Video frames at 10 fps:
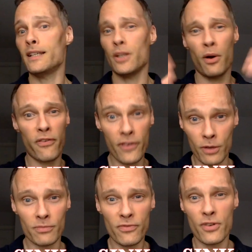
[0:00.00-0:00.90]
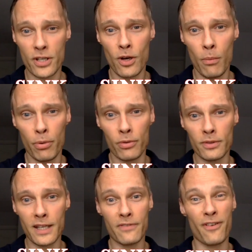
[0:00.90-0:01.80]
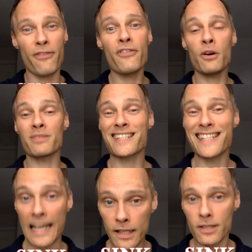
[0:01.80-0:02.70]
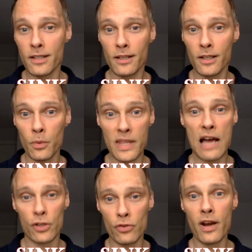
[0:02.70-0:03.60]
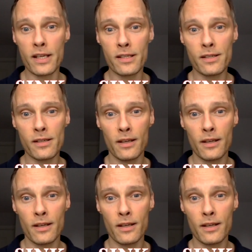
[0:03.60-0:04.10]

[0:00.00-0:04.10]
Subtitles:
a film, for example, if a film sinks without trace,